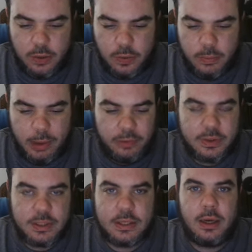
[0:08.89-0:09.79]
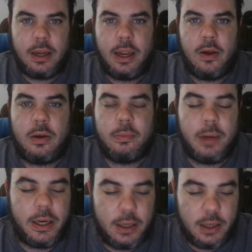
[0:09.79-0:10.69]
or maybe even Sunday on
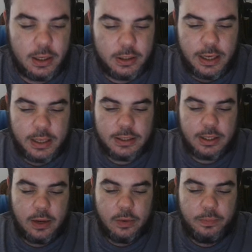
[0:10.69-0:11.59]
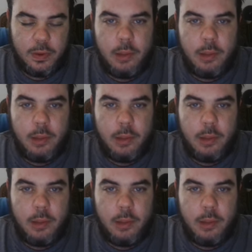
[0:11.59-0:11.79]
my X account.